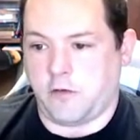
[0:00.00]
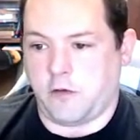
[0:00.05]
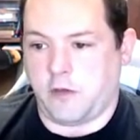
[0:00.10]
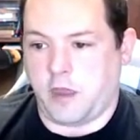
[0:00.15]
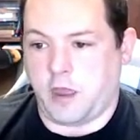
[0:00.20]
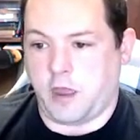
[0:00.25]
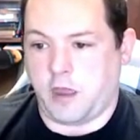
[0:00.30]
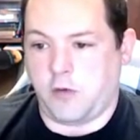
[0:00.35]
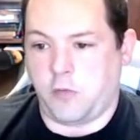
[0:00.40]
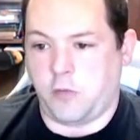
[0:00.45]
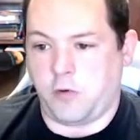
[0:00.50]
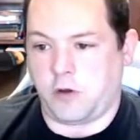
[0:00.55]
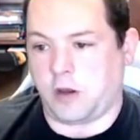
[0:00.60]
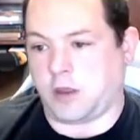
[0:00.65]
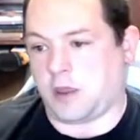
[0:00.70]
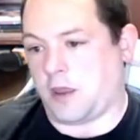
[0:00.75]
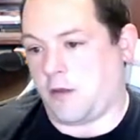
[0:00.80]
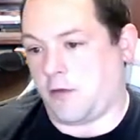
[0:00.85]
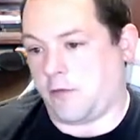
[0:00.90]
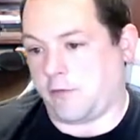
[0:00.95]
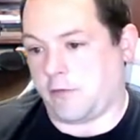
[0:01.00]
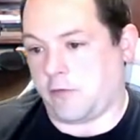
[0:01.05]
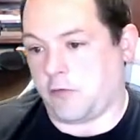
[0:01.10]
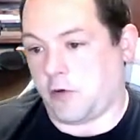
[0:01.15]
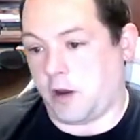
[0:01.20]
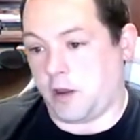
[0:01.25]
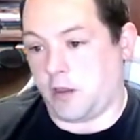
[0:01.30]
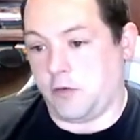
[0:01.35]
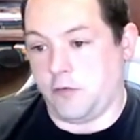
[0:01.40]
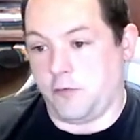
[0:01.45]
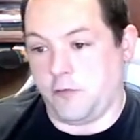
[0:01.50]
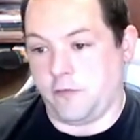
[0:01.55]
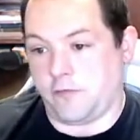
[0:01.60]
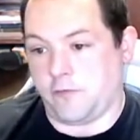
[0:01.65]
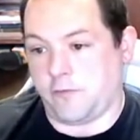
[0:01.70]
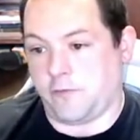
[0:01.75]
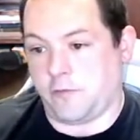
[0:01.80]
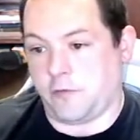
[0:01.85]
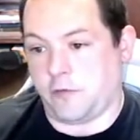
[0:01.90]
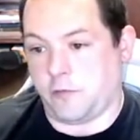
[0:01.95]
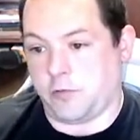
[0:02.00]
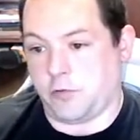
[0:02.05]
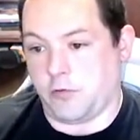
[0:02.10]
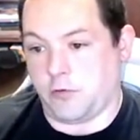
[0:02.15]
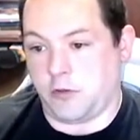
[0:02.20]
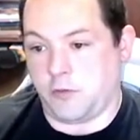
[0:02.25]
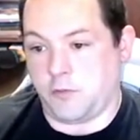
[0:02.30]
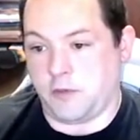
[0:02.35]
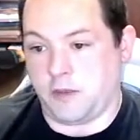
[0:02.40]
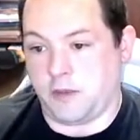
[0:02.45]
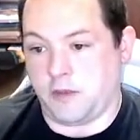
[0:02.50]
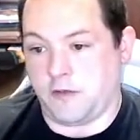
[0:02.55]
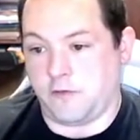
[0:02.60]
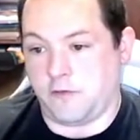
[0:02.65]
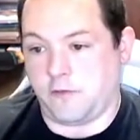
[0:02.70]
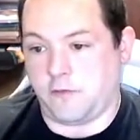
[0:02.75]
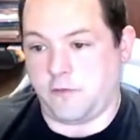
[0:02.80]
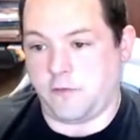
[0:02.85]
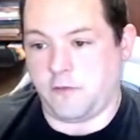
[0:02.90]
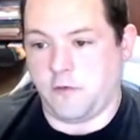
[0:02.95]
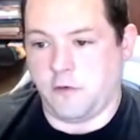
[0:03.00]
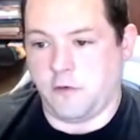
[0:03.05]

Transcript: hey, what accounts could I use for deployment?